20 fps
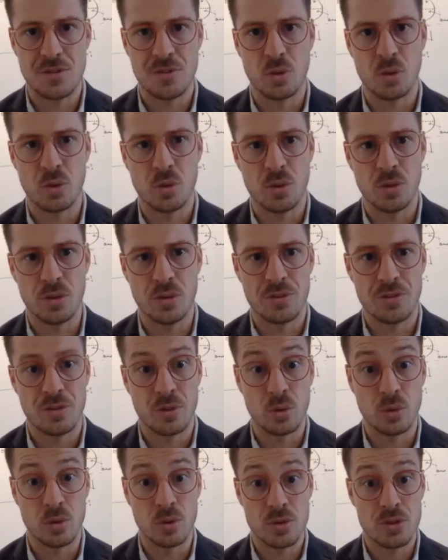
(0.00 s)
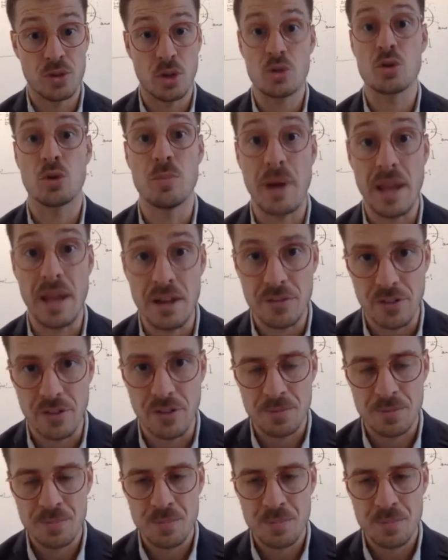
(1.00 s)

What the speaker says: for social benefit.